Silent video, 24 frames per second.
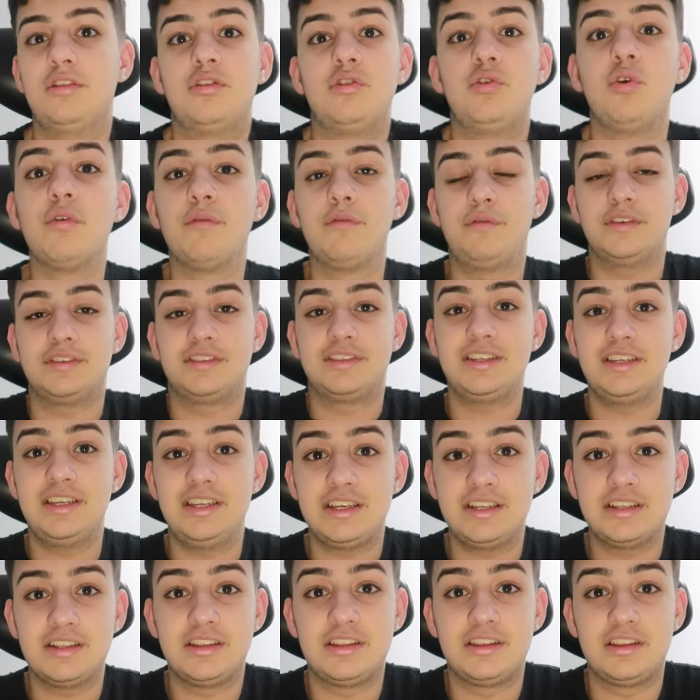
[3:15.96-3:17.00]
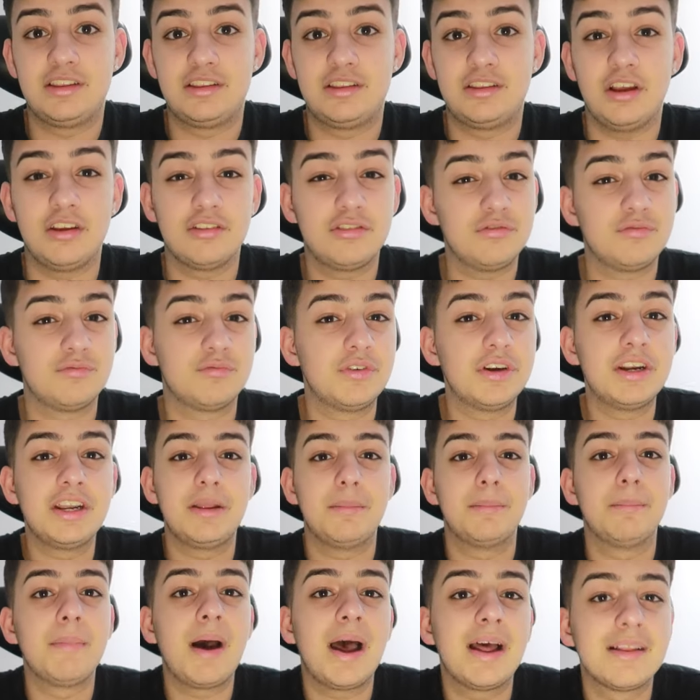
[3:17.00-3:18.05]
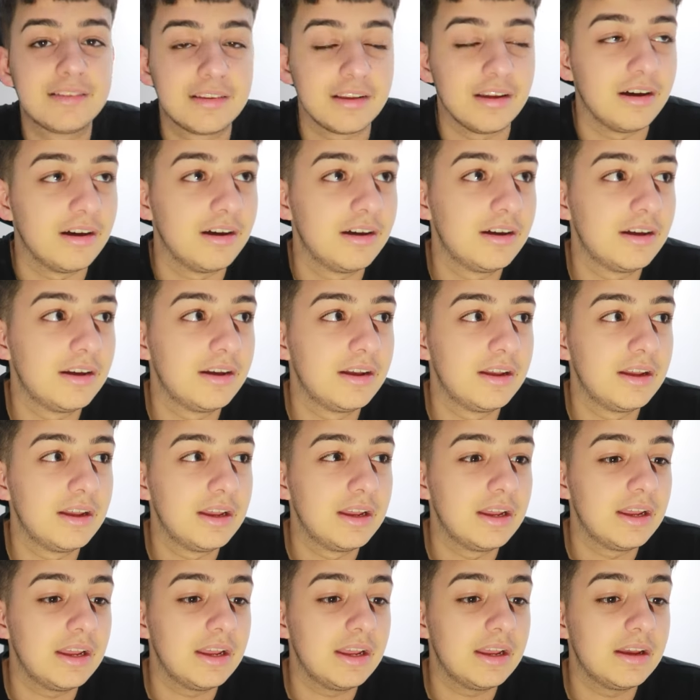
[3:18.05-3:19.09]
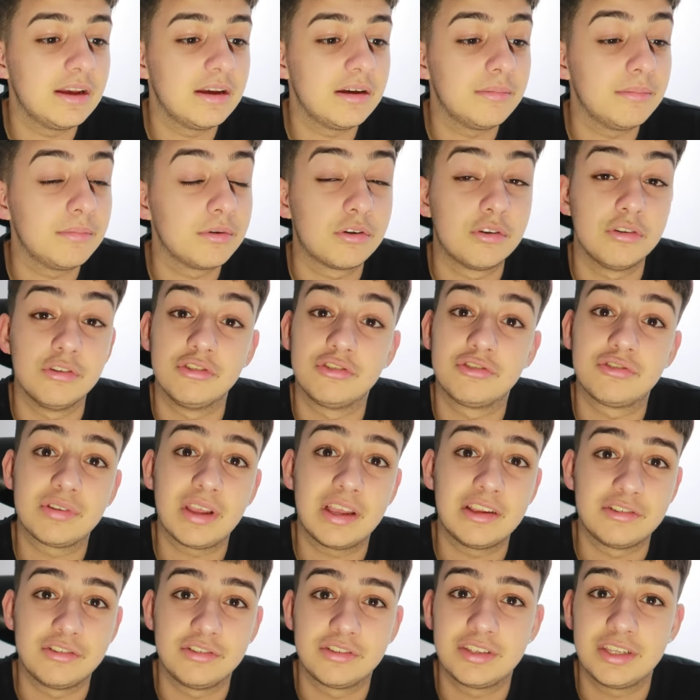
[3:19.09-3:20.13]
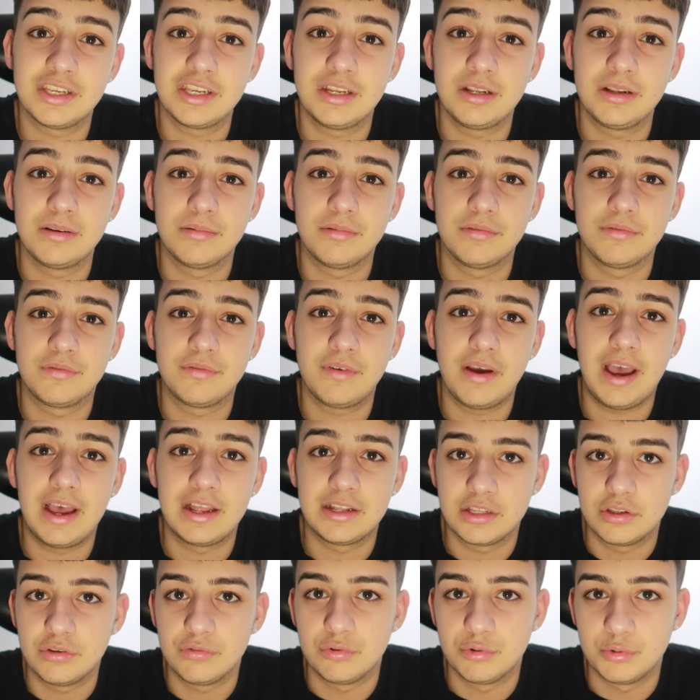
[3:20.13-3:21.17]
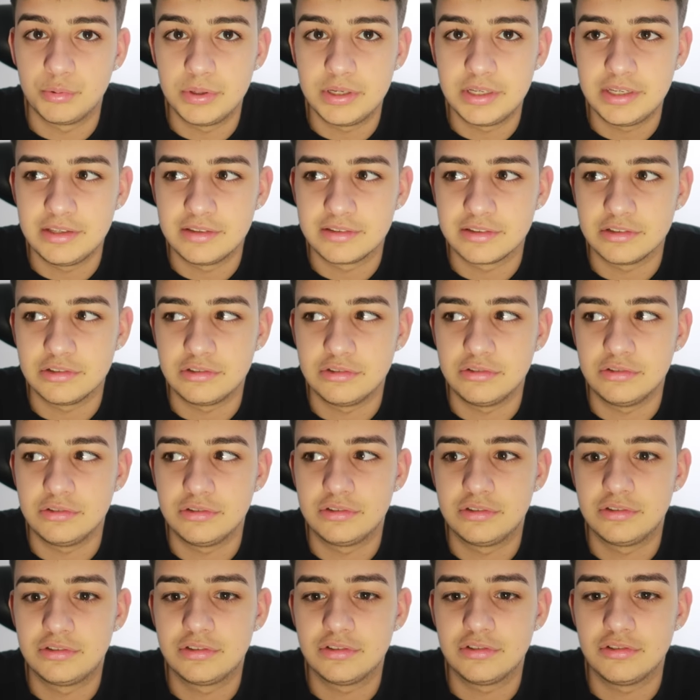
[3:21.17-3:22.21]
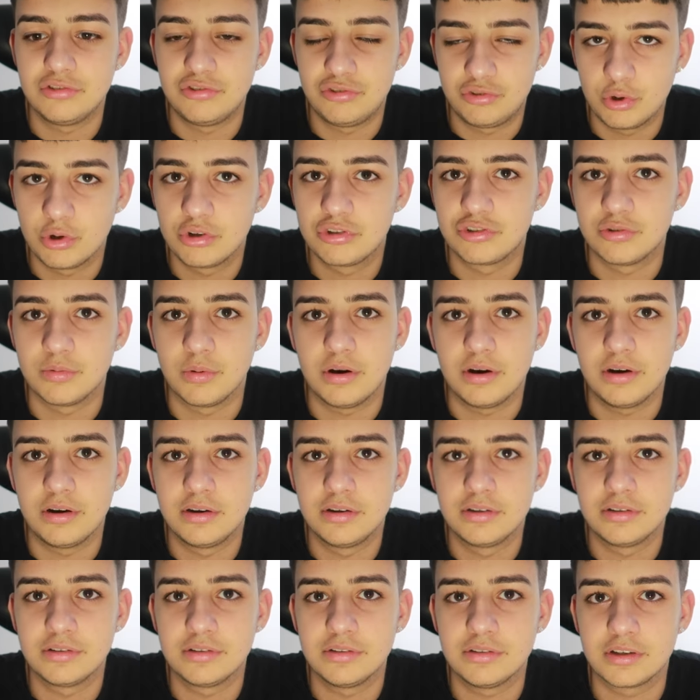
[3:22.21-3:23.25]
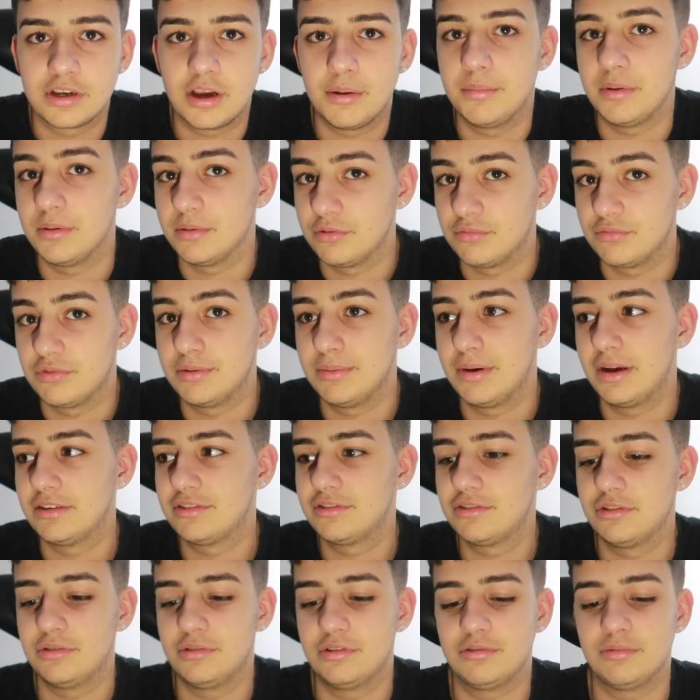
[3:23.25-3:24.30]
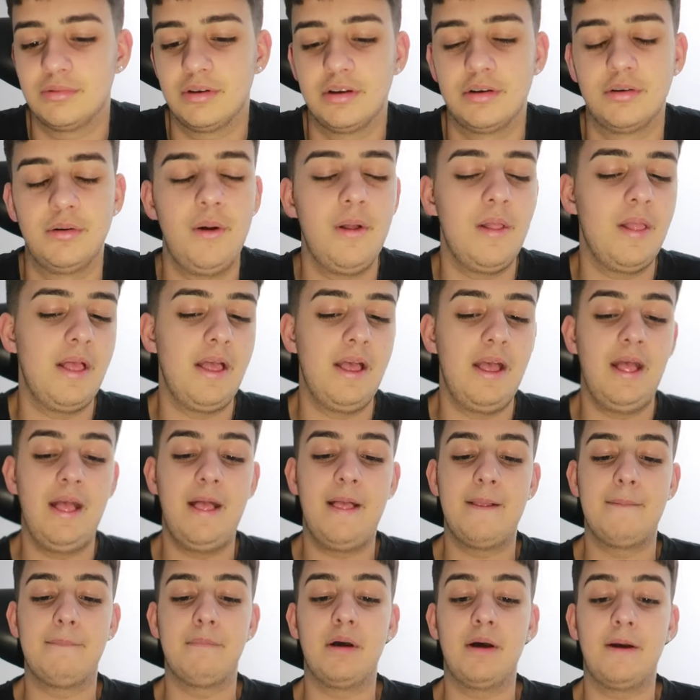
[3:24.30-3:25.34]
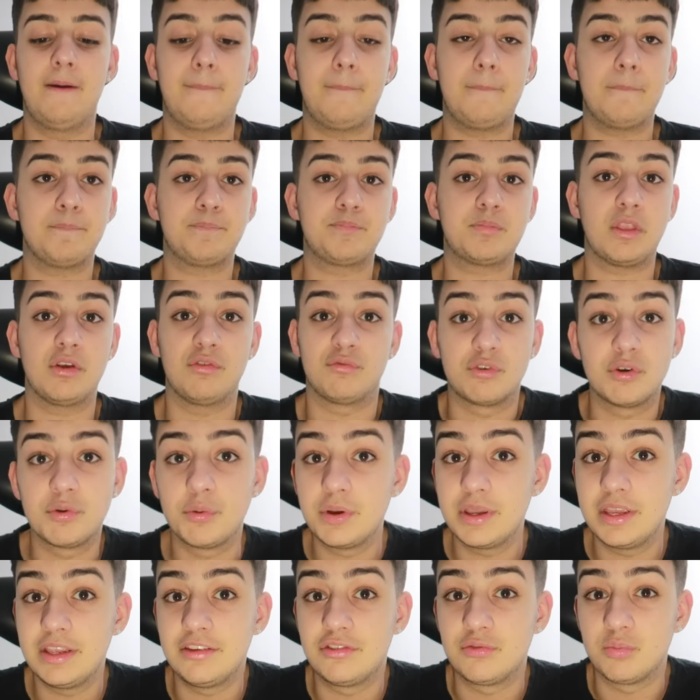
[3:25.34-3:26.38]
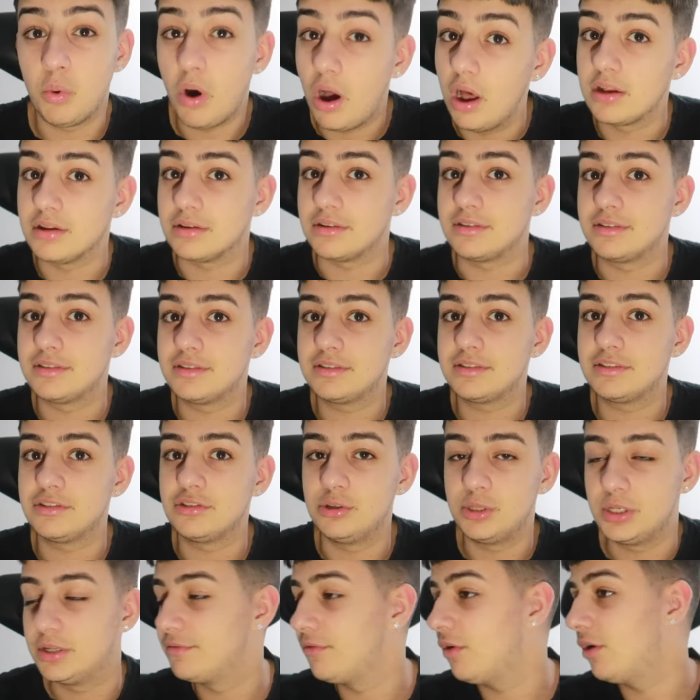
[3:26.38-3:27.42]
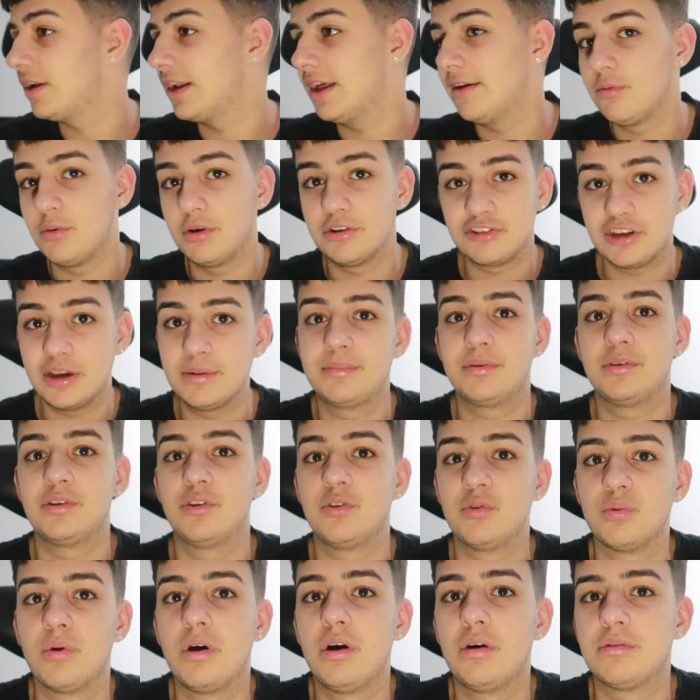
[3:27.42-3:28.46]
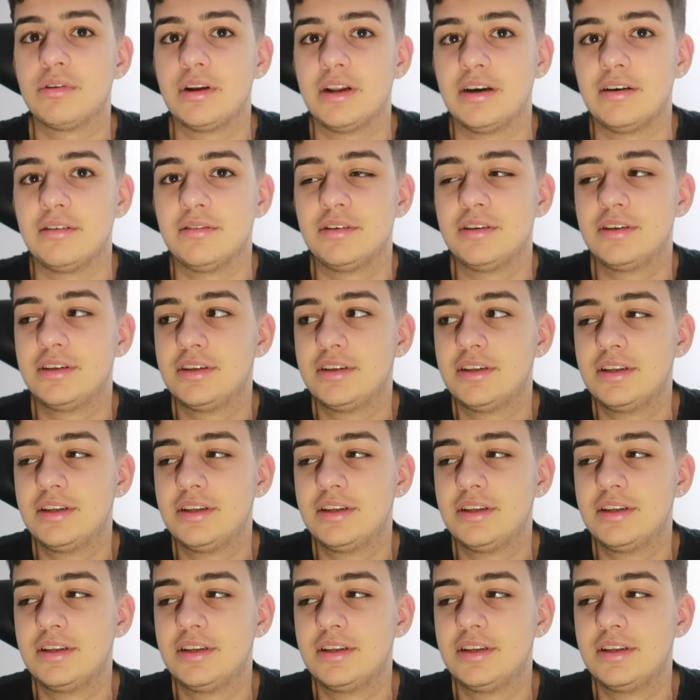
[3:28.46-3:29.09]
your physique doesn't really matter because as you've seen with Andy Ruiz and Joshua coming up the rematch soon as well, like Ruiz won unified heavyweight champion of the world now